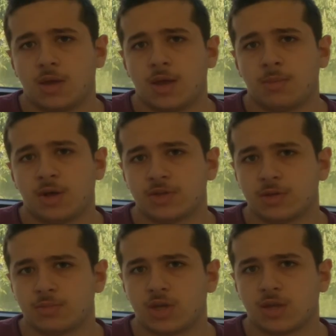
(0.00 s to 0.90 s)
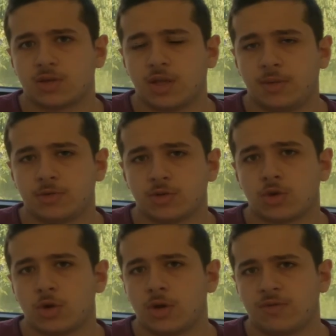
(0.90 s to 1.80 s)
a Muslim can claim to
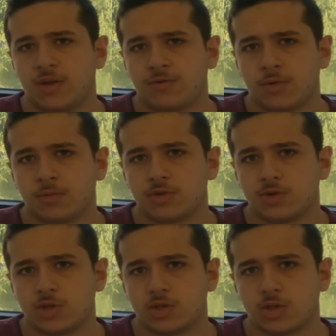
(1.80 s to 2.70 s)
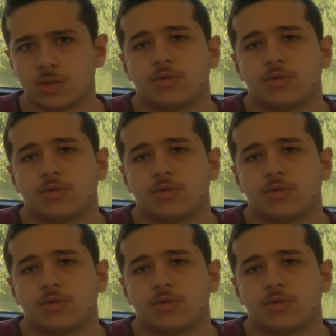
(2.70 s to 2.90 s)
turn away from the religion.